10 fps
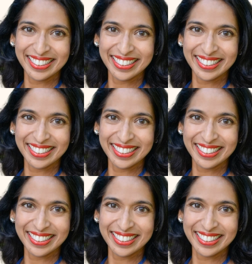
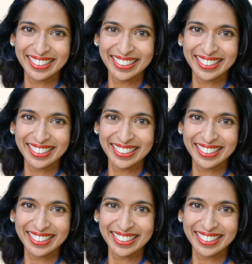
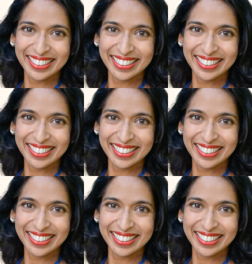
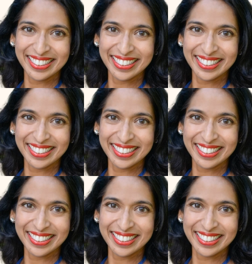The face doesn't move, so there is nothing to read.